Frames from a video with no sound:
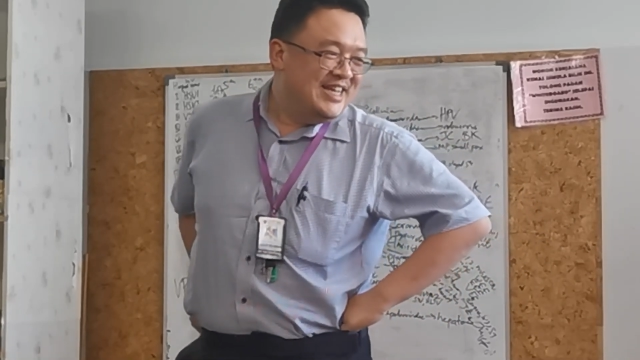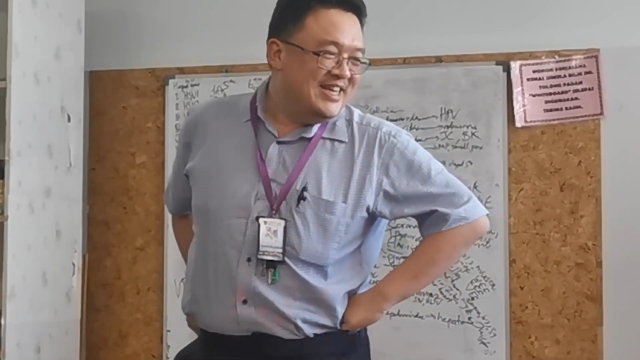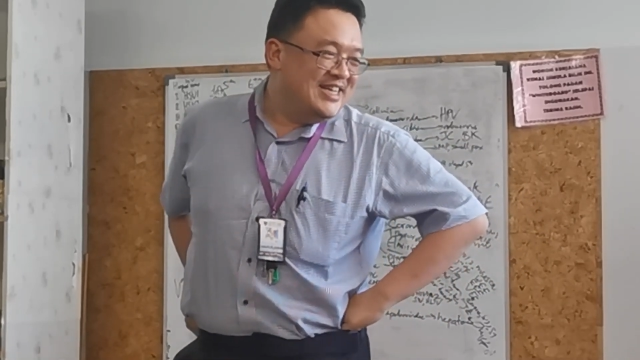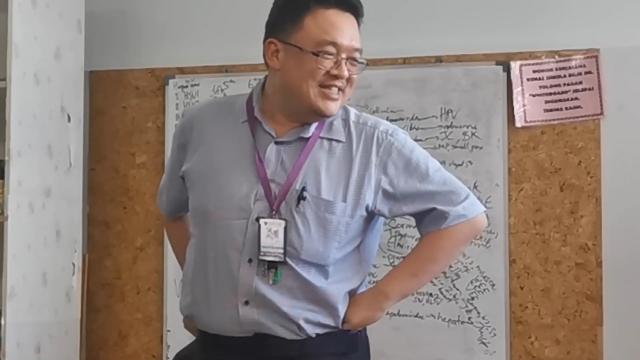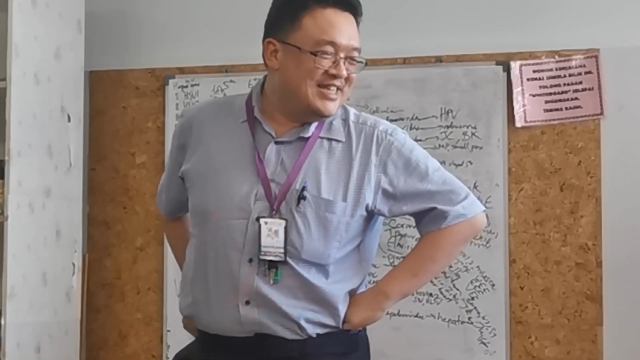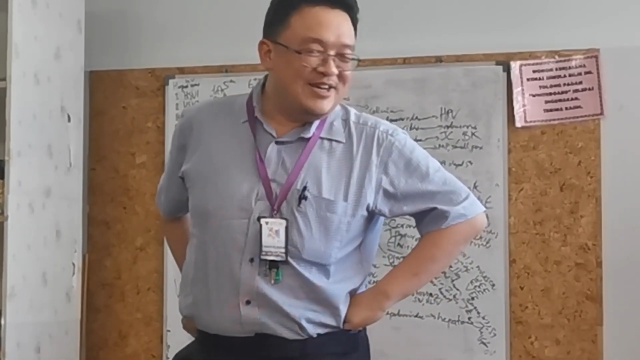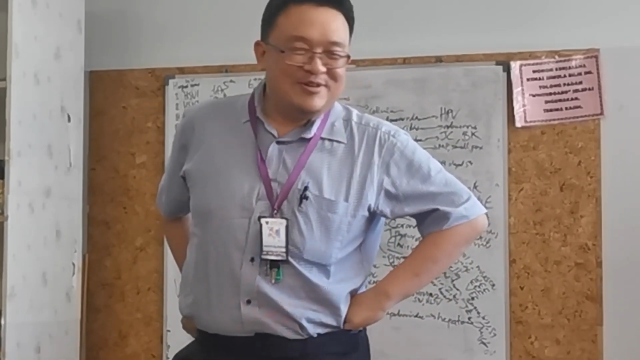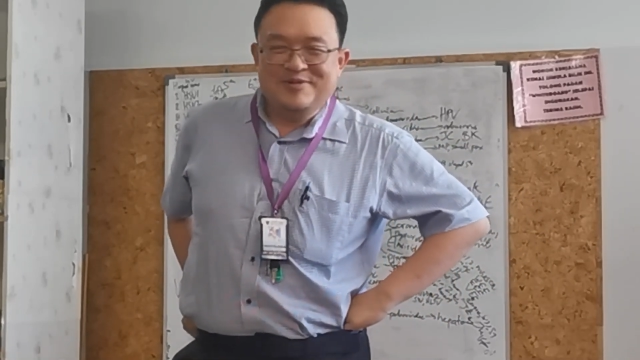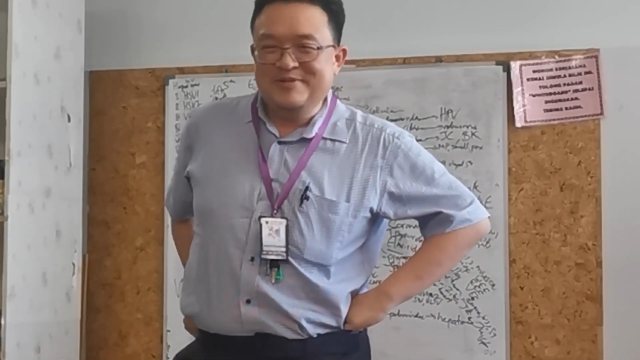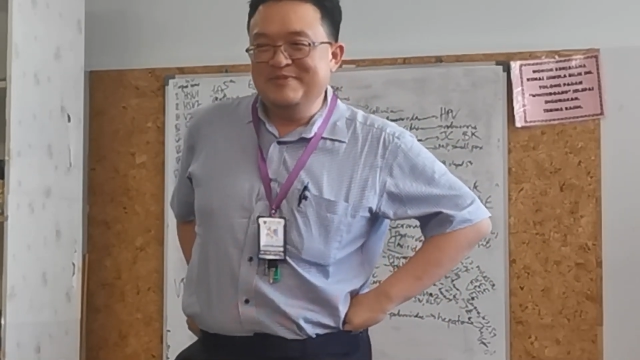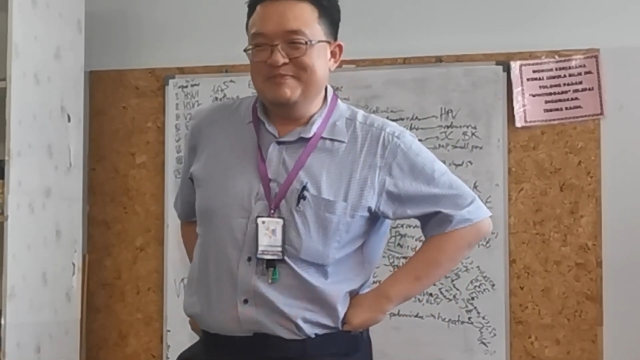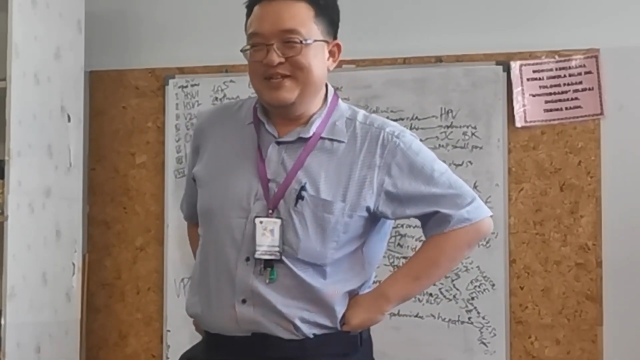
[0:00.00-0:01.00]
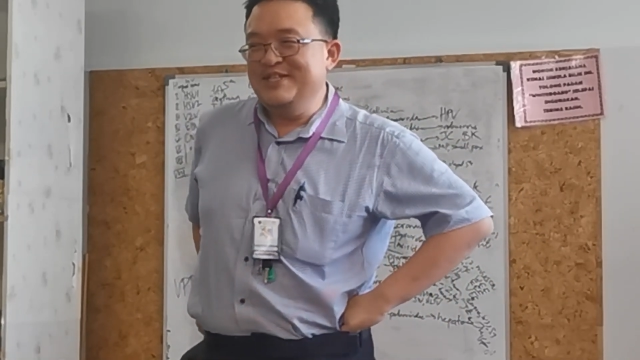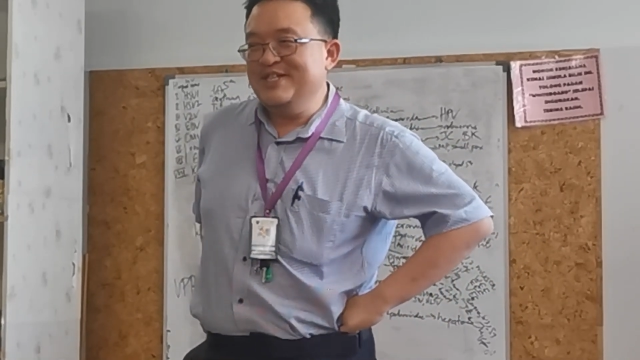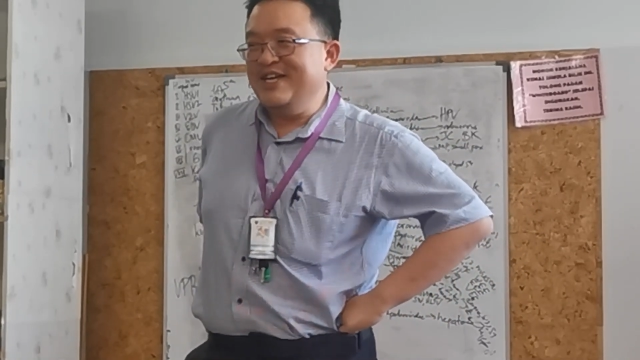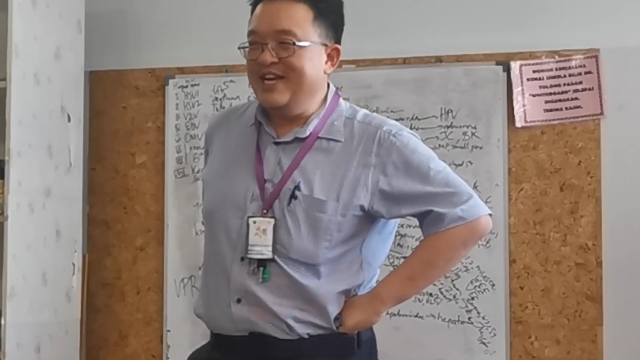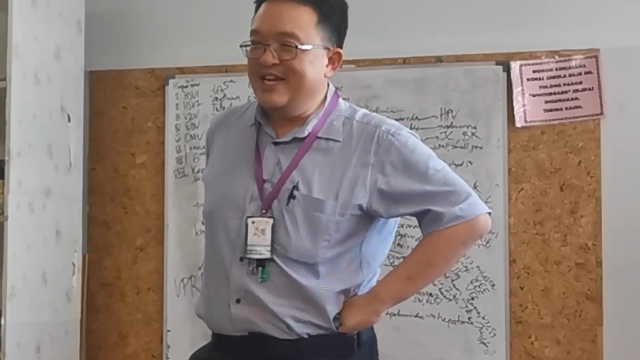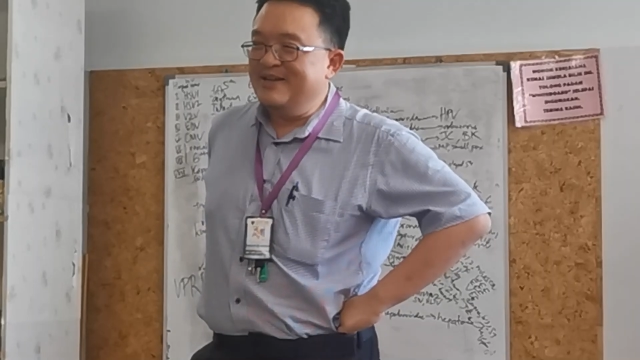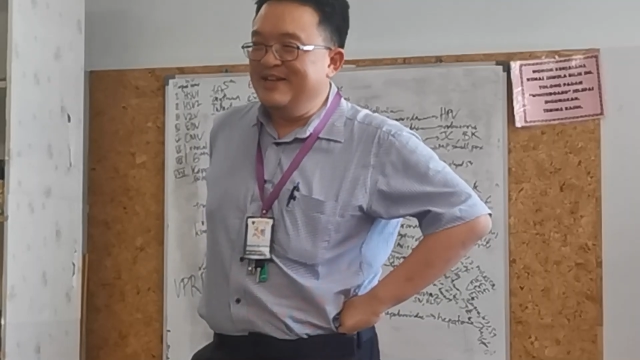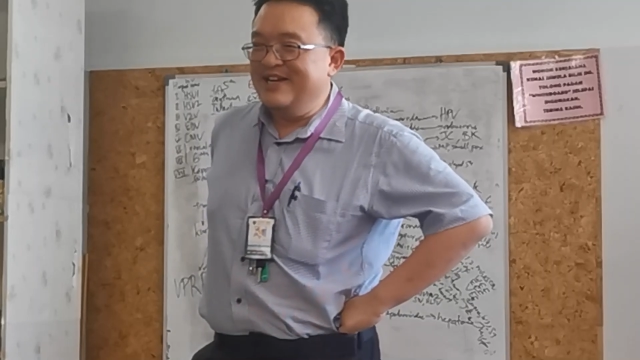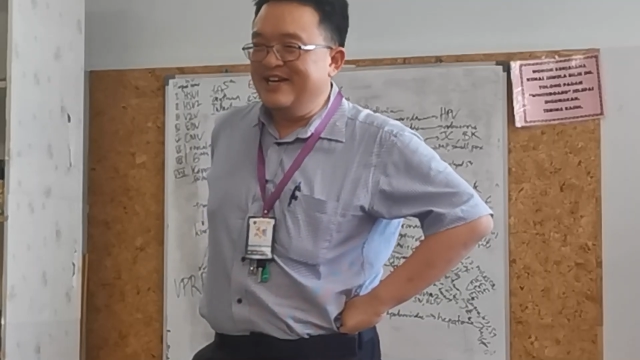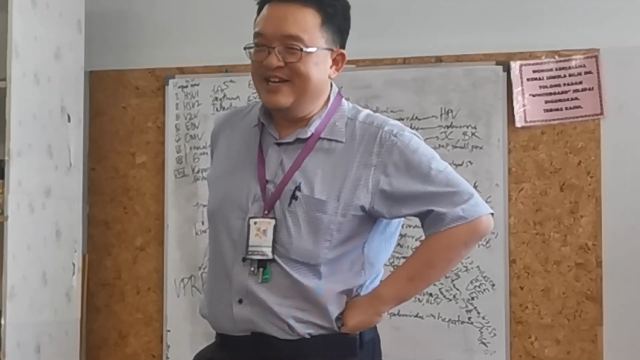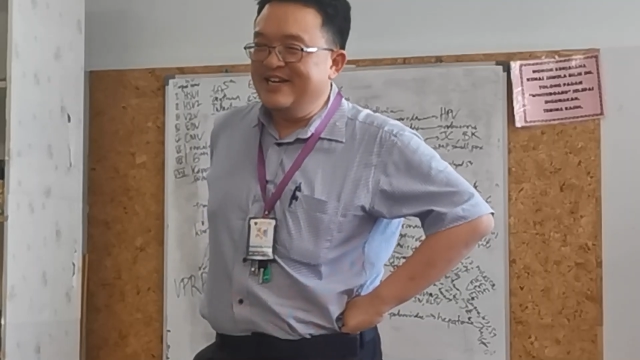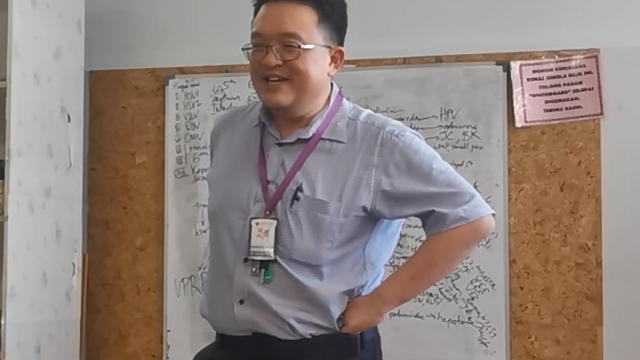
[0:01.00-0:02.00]
and that's how Malaysia ended
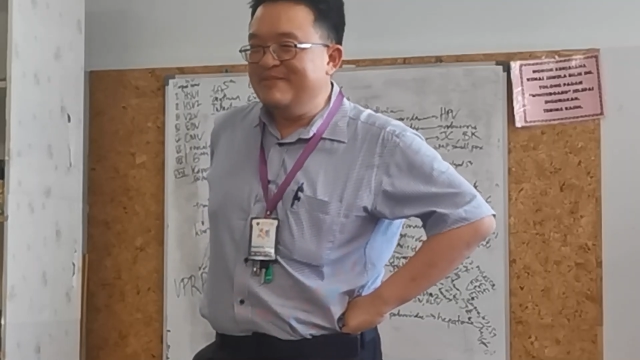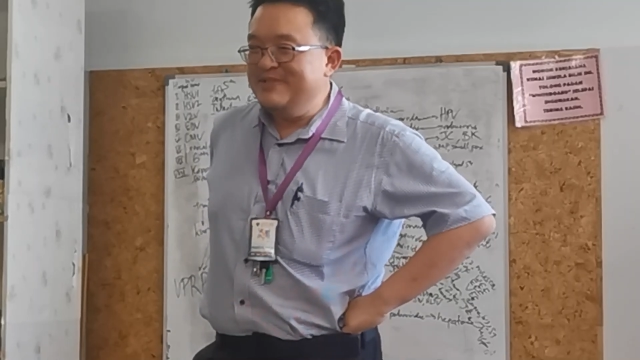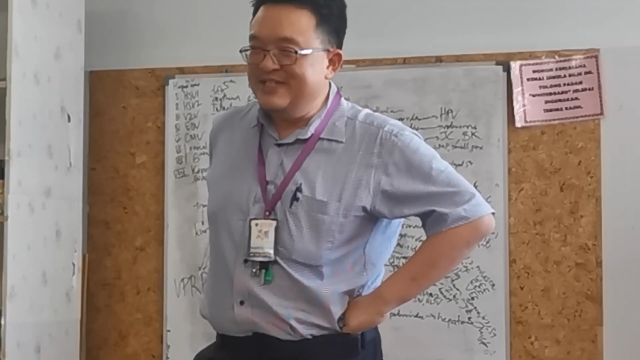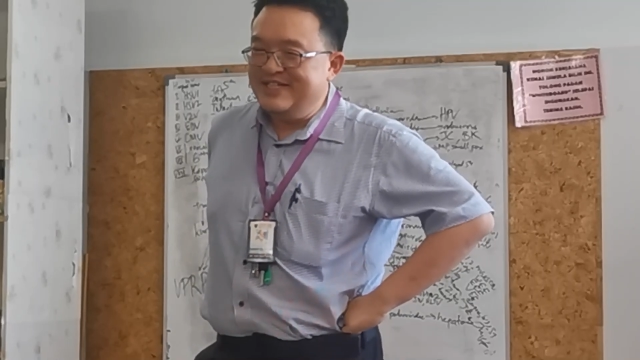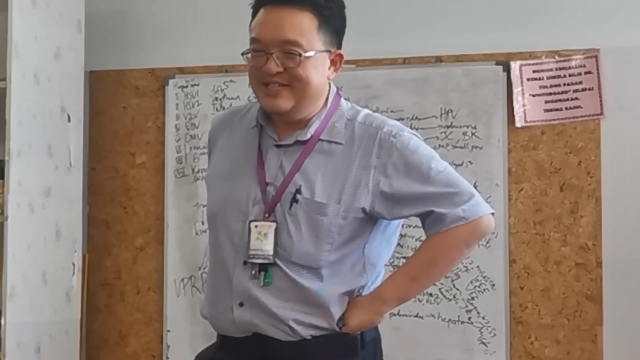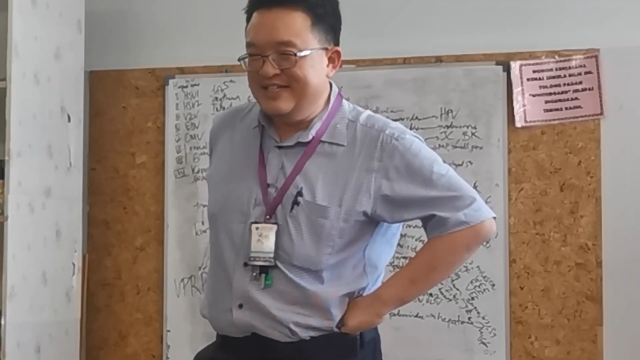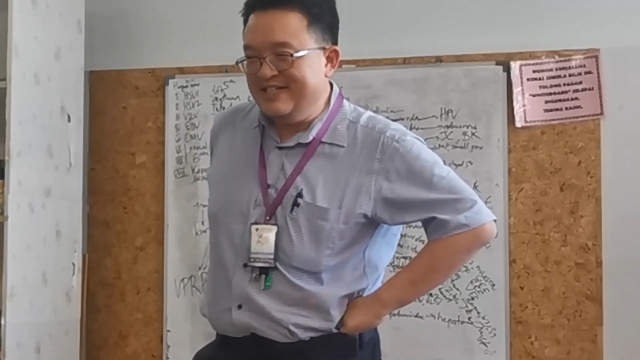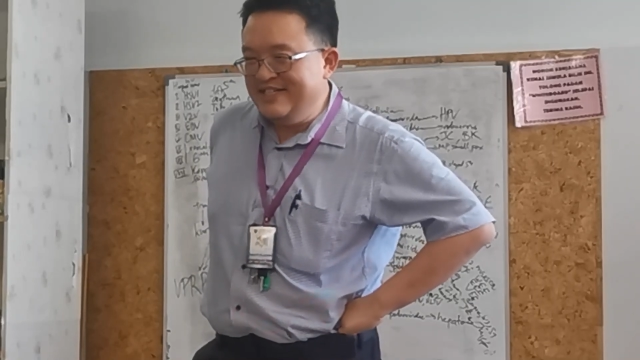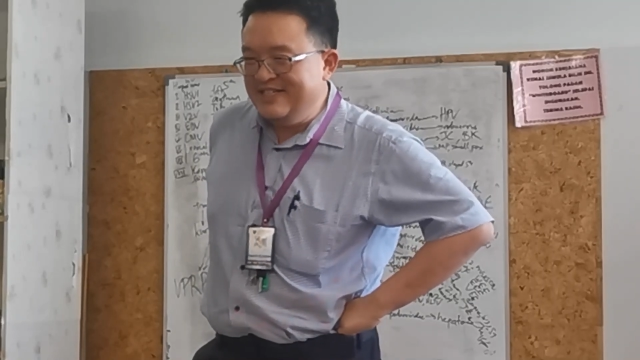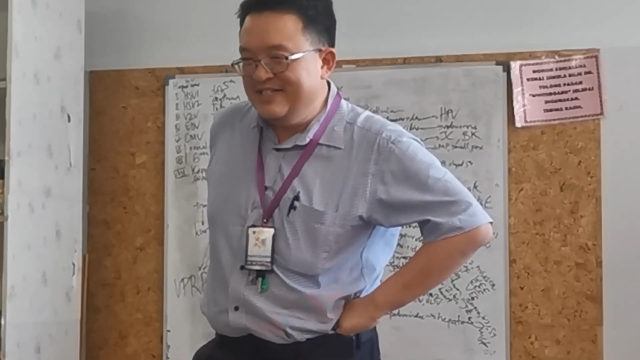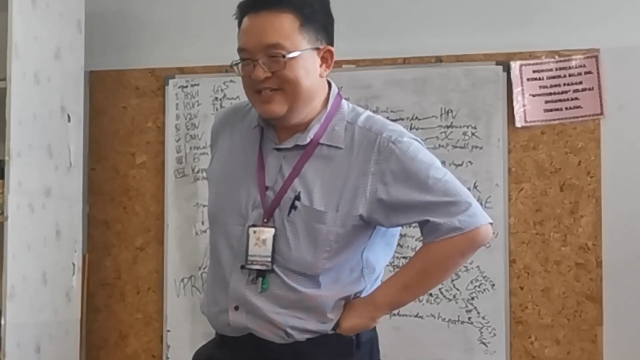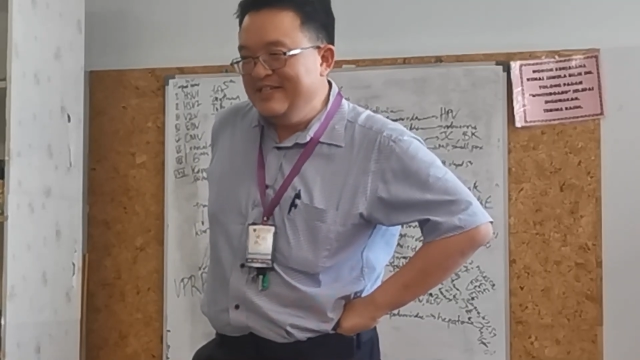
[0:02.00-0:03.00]
up in the.